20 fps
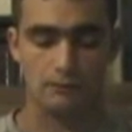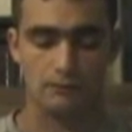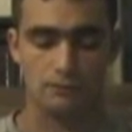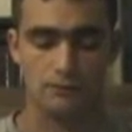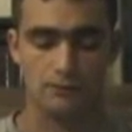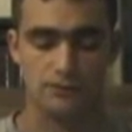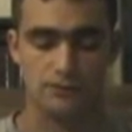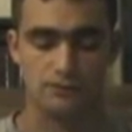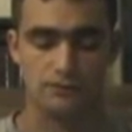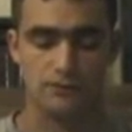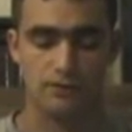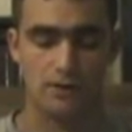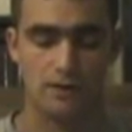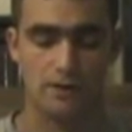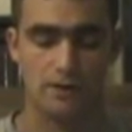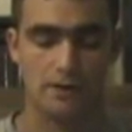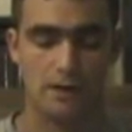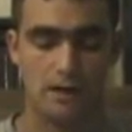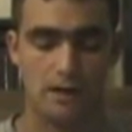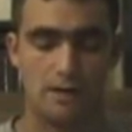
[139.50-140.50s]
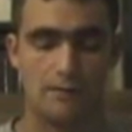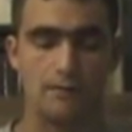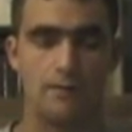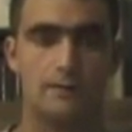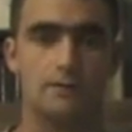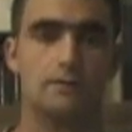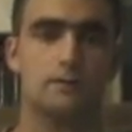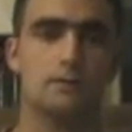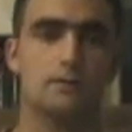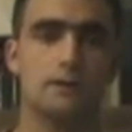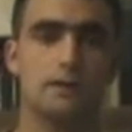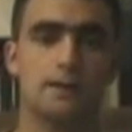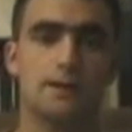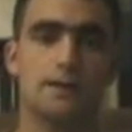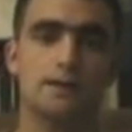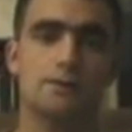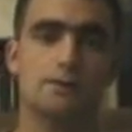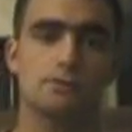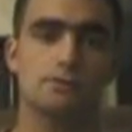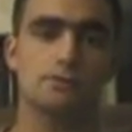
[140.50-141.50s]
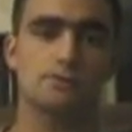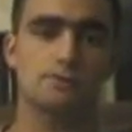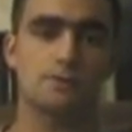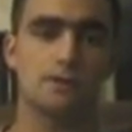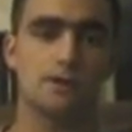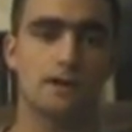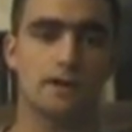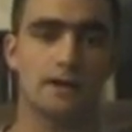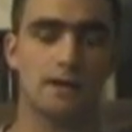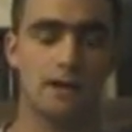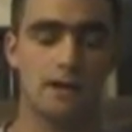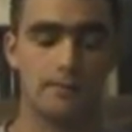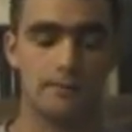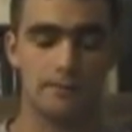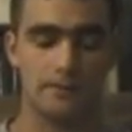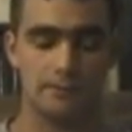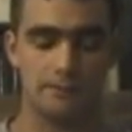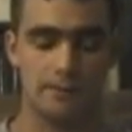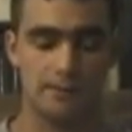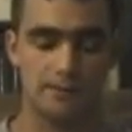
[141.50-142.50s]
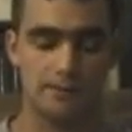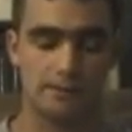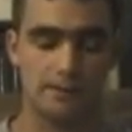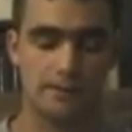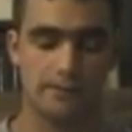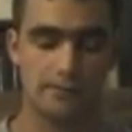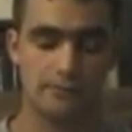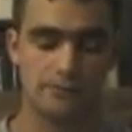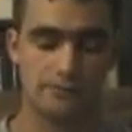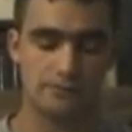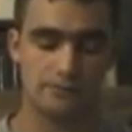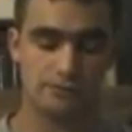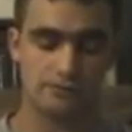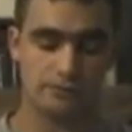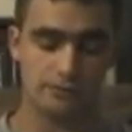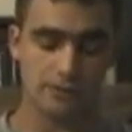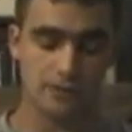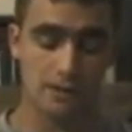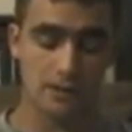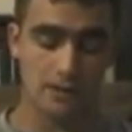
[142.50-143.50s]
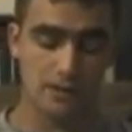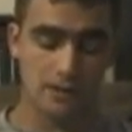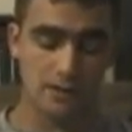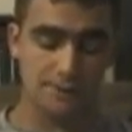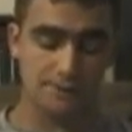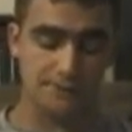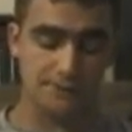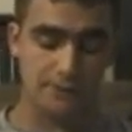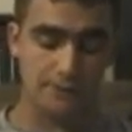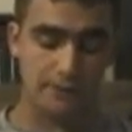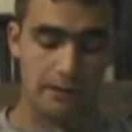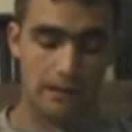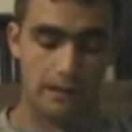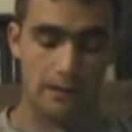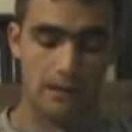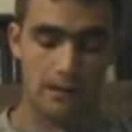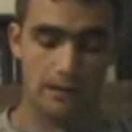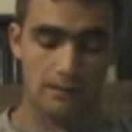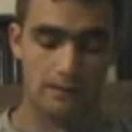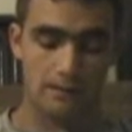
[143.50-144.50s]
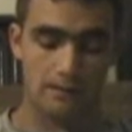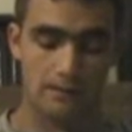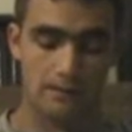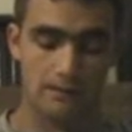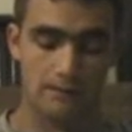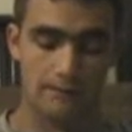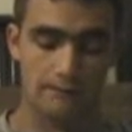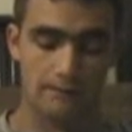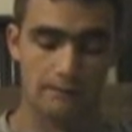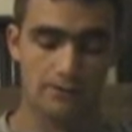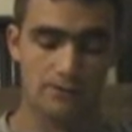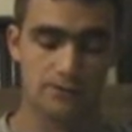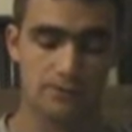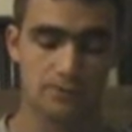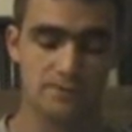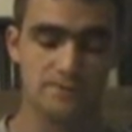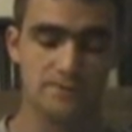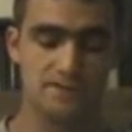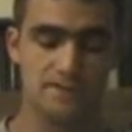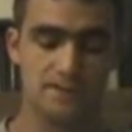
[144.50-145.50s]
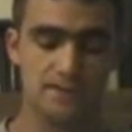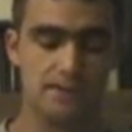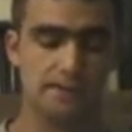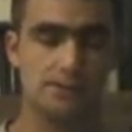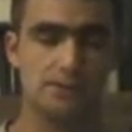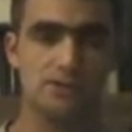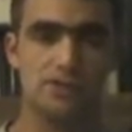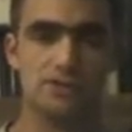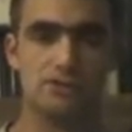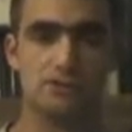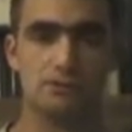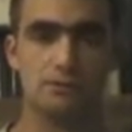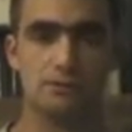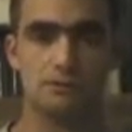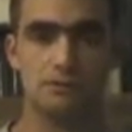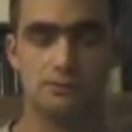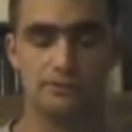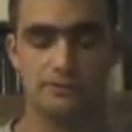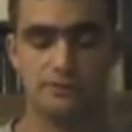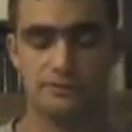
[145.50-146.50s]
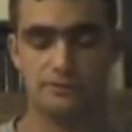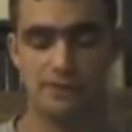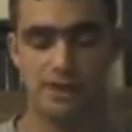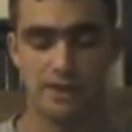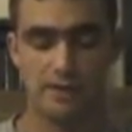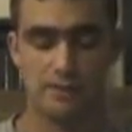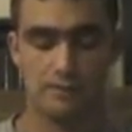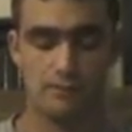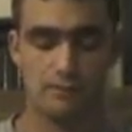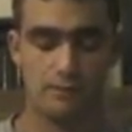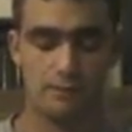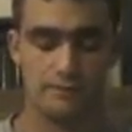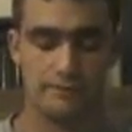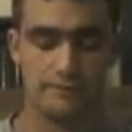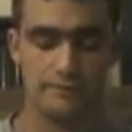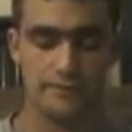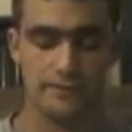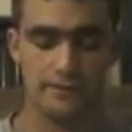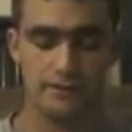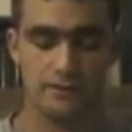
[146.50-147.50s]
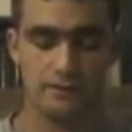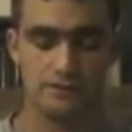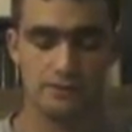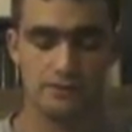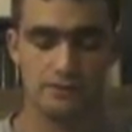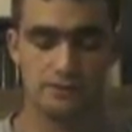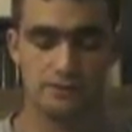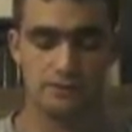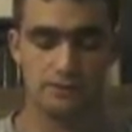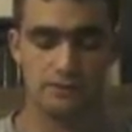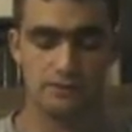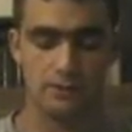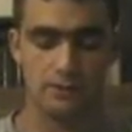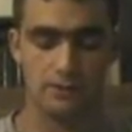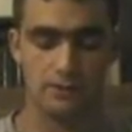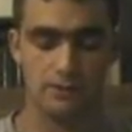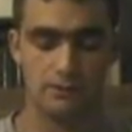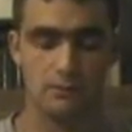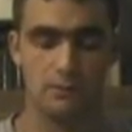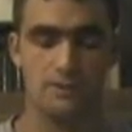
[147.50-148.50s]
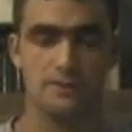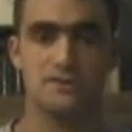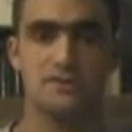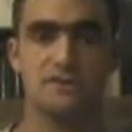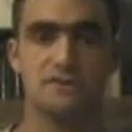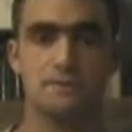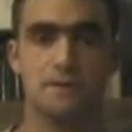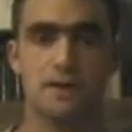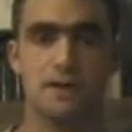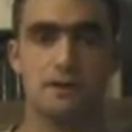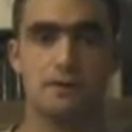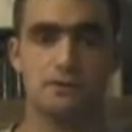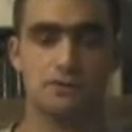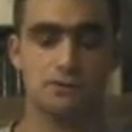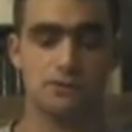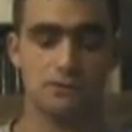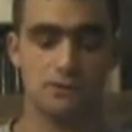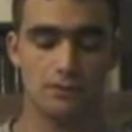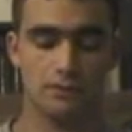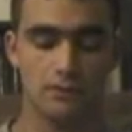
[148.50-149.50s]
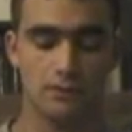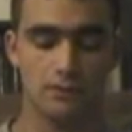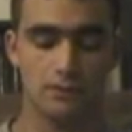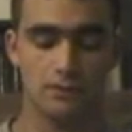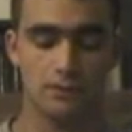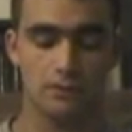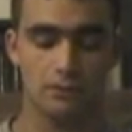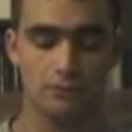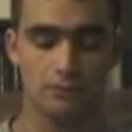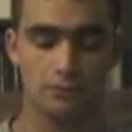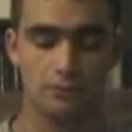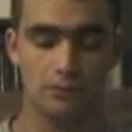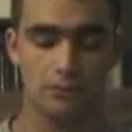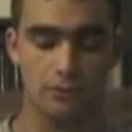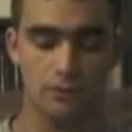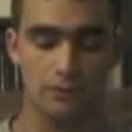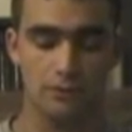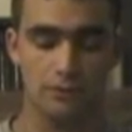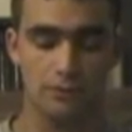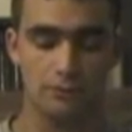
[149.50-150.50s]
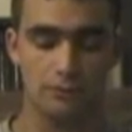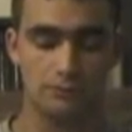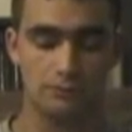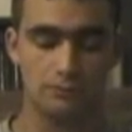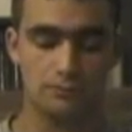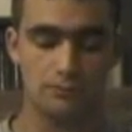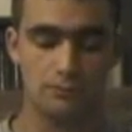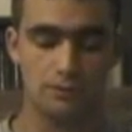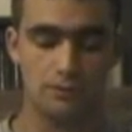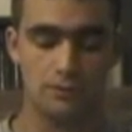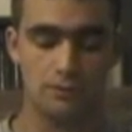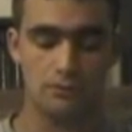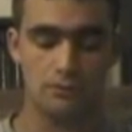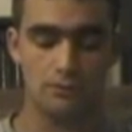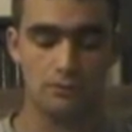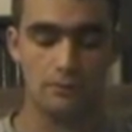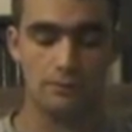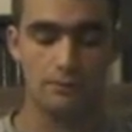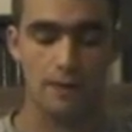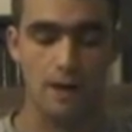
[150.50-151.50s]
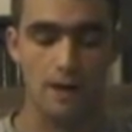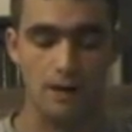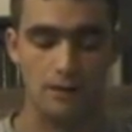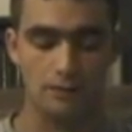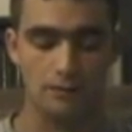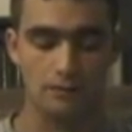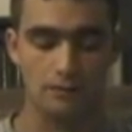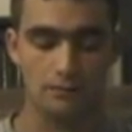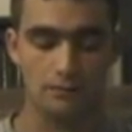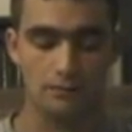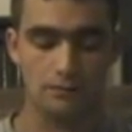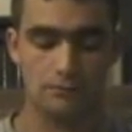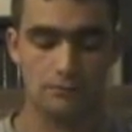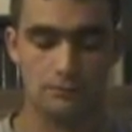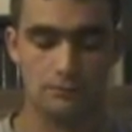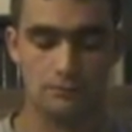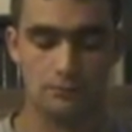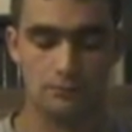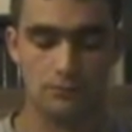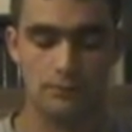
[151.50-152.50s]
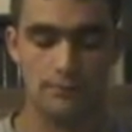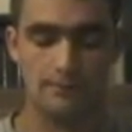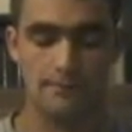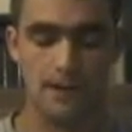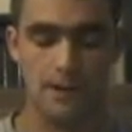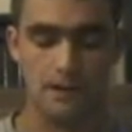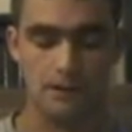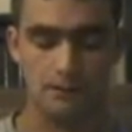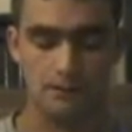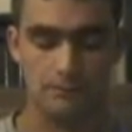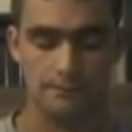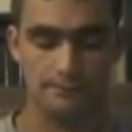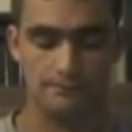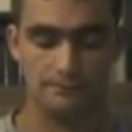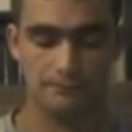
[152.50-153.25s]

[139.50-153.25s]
which is very common in English, but not common in many languages. So again, the first one's the English, the second one's the Yiddish, and the third one's the Spanish. Normal, normal, normal.